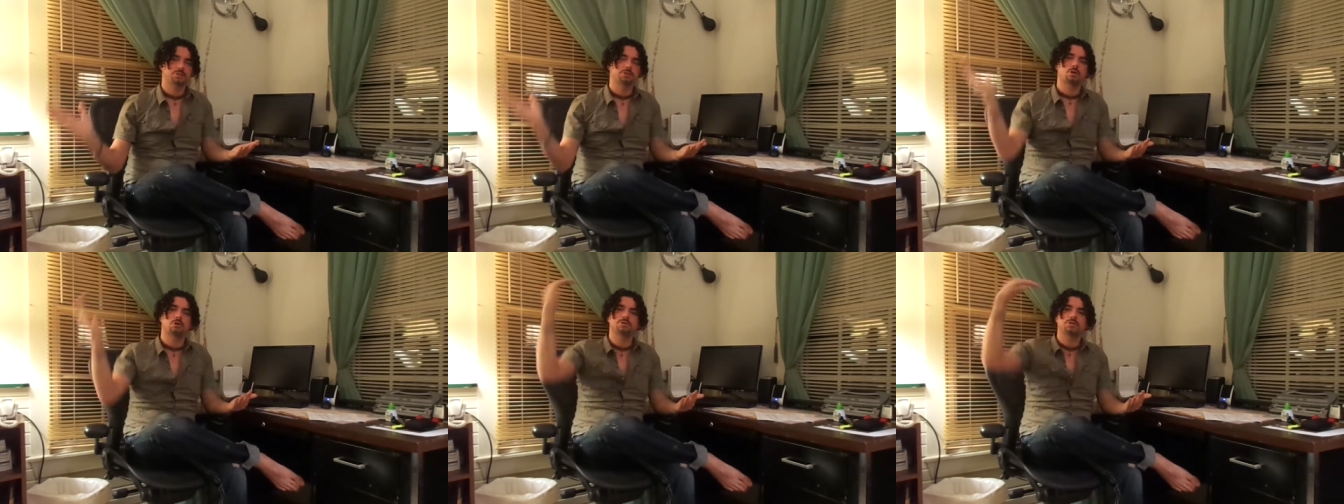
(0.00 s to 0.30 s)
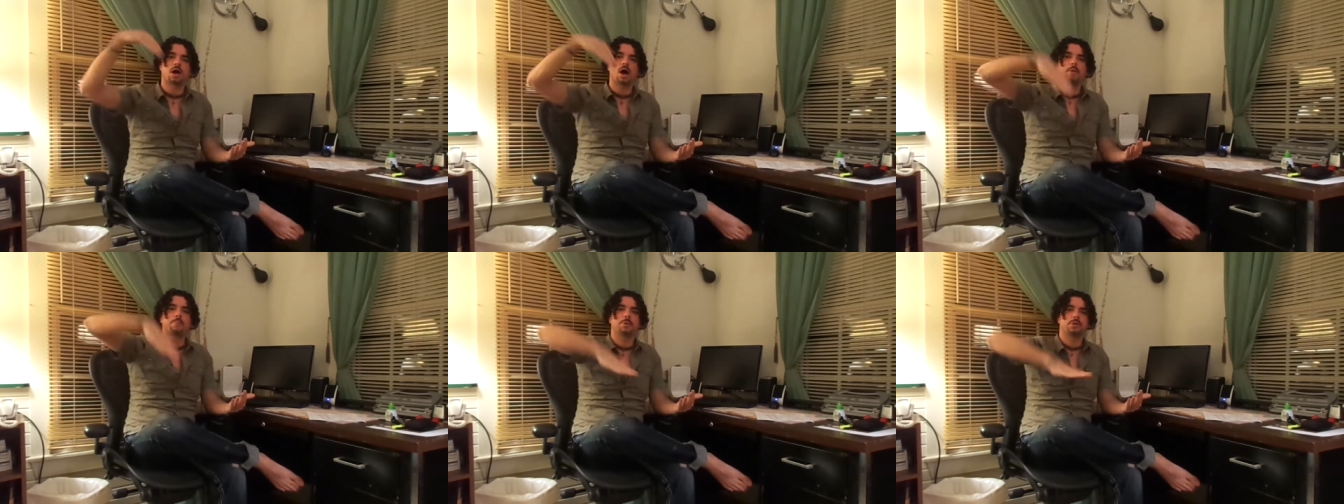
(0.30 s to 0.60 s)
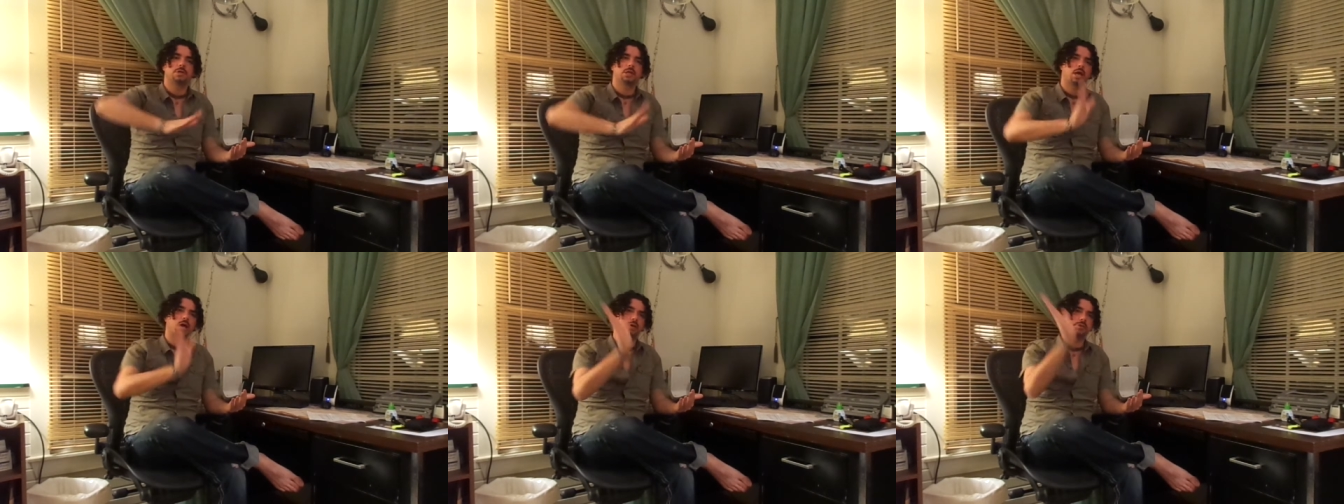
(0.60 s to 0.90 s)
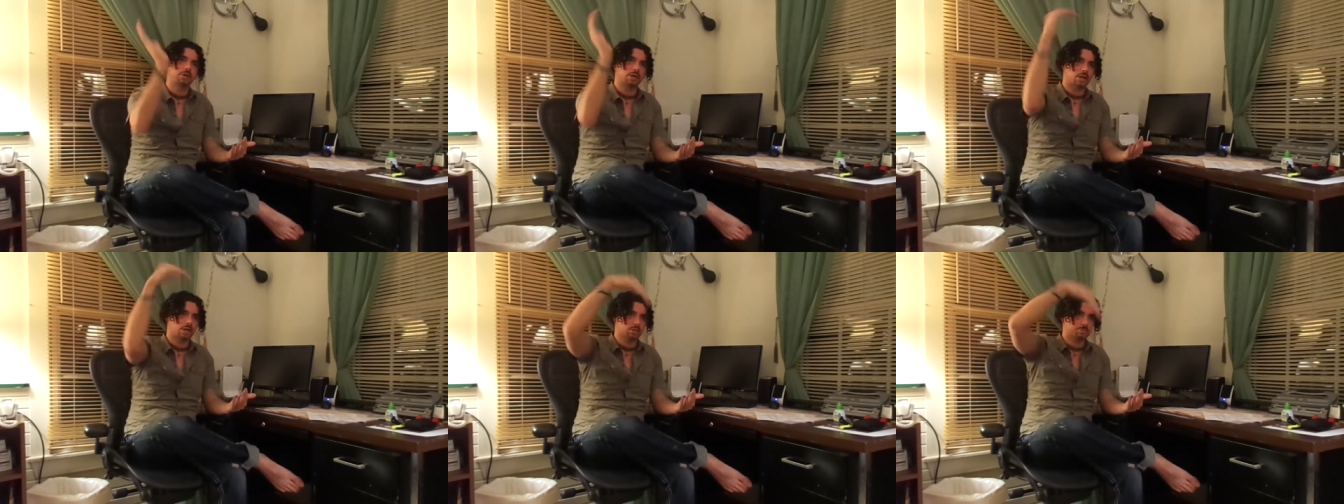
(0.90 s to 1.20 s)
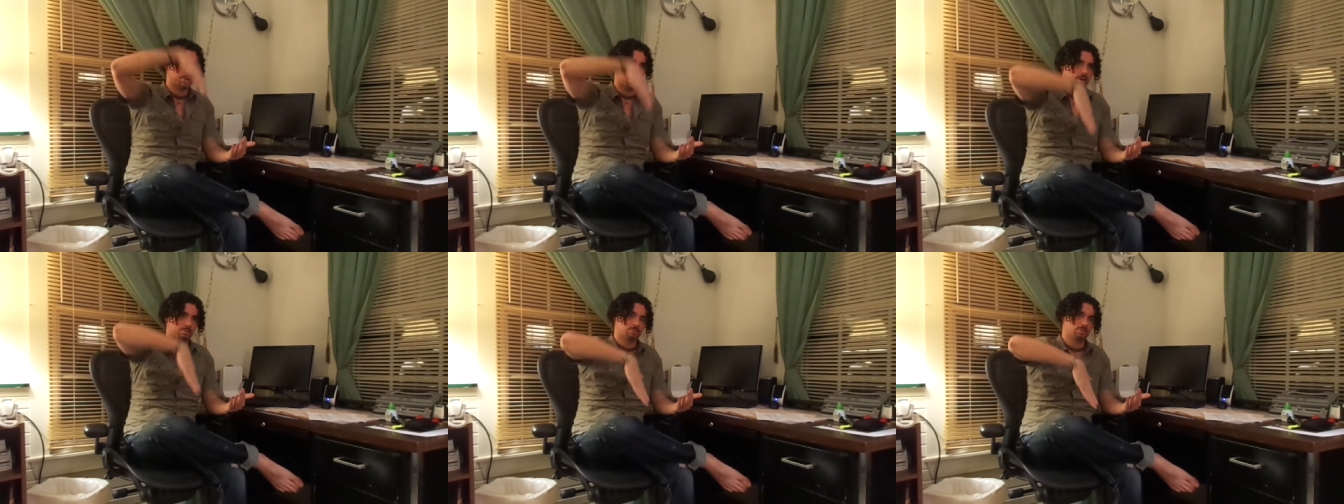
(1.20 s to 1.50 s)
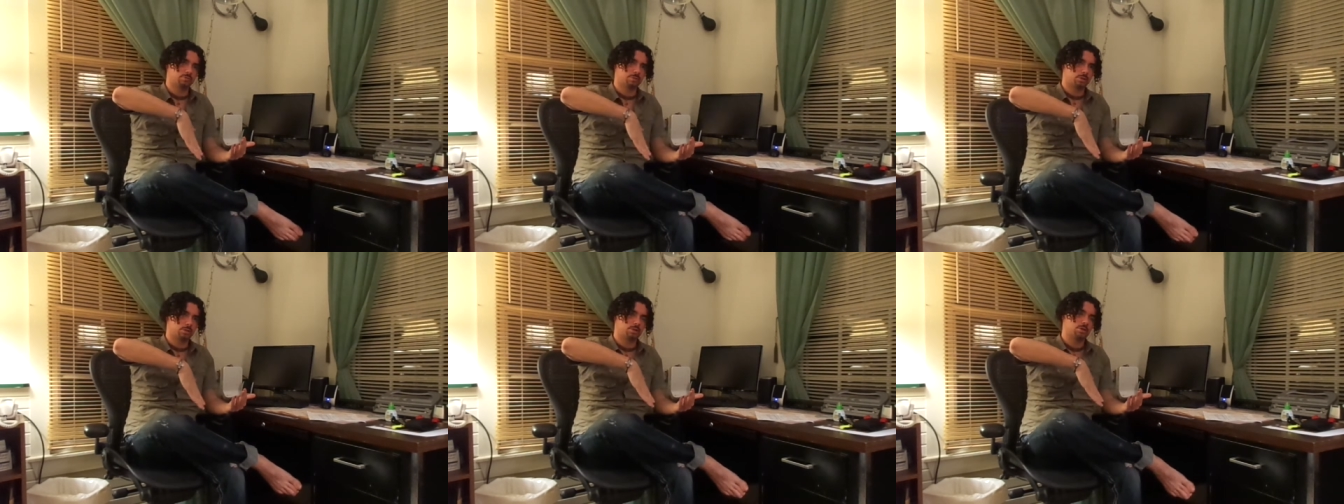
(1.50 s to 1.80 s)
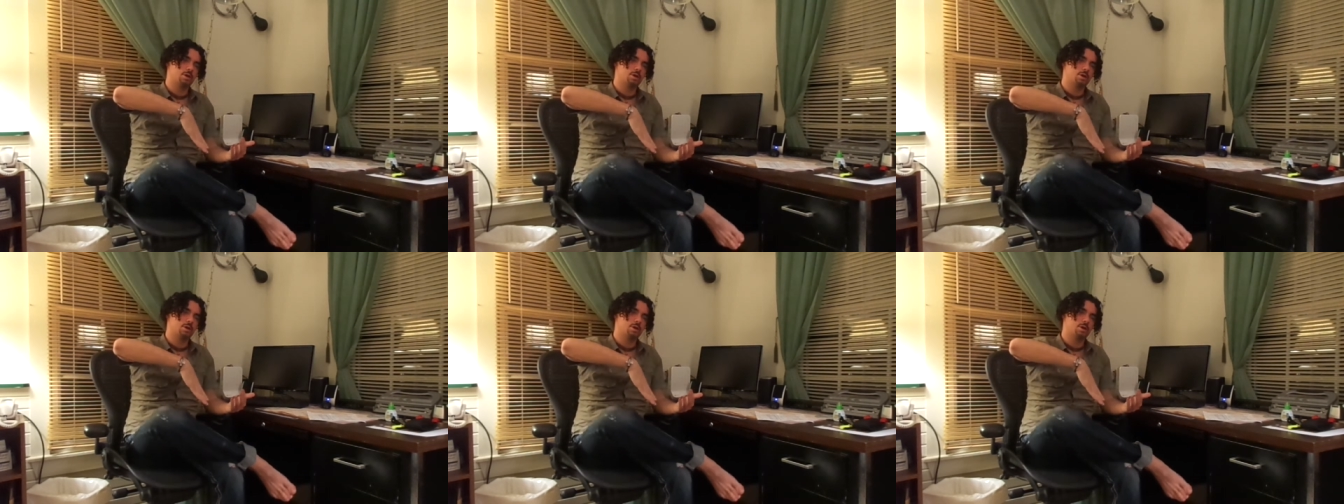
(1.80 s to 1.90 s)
So it goes up and down the charismatic movement.